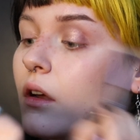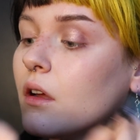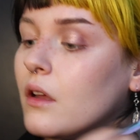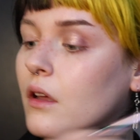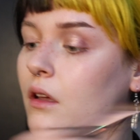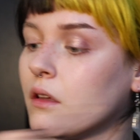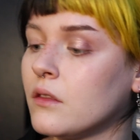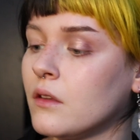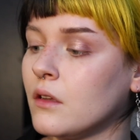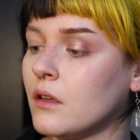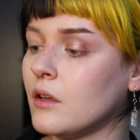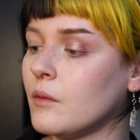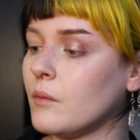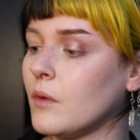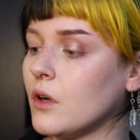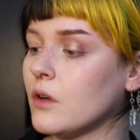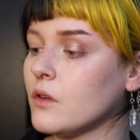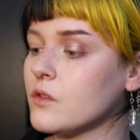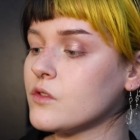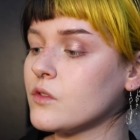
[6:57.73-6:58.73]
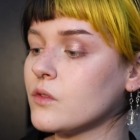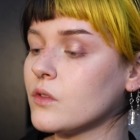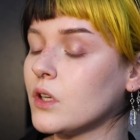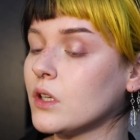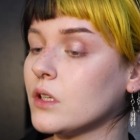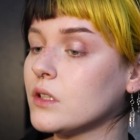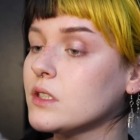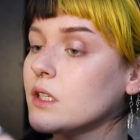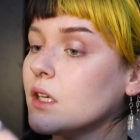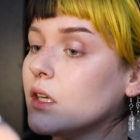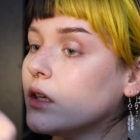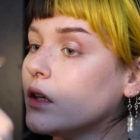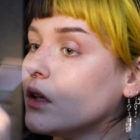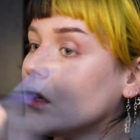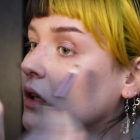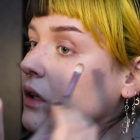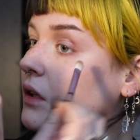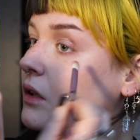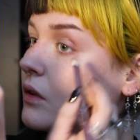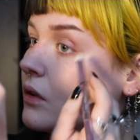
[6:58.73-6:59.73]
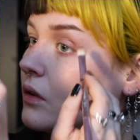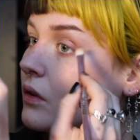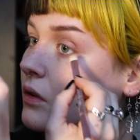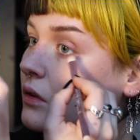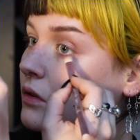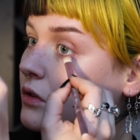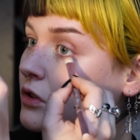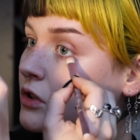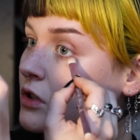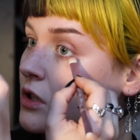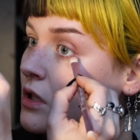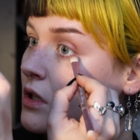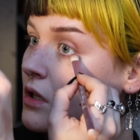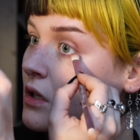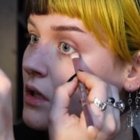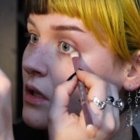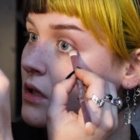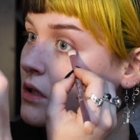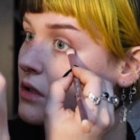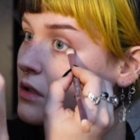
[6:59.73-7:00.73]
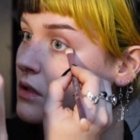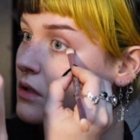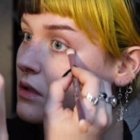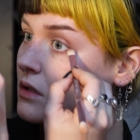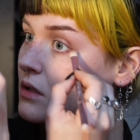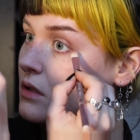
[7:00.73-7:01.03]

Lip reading: And then I'm also gonna take it just